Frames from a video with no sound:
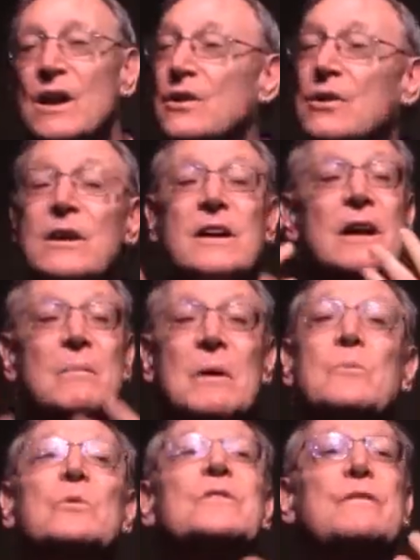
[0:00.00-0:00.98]
you're going to come
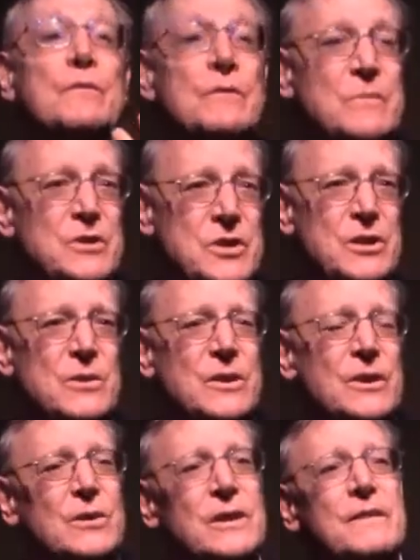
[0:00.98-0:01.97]
up with different material,